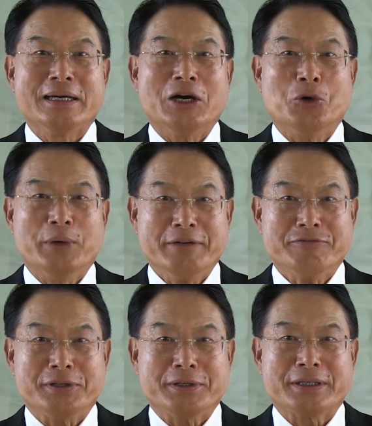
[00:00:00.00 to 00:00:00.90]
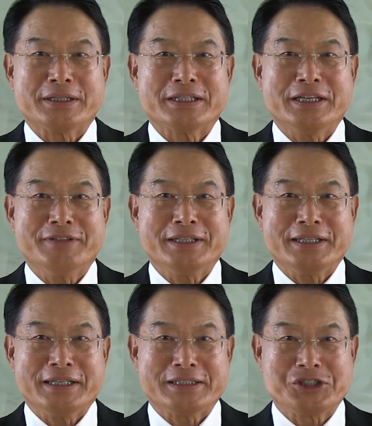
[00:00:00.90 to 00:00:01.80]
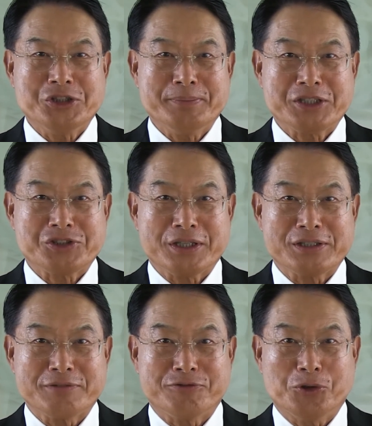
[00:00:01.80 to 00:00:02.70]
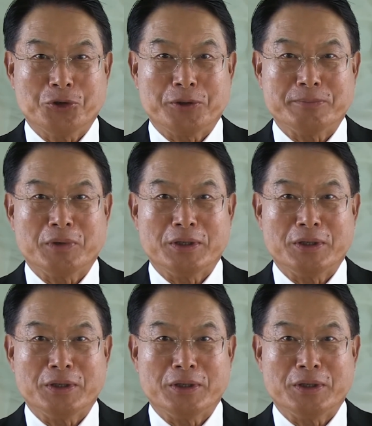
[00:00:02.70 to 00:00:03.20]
However, given that GMIS is a forum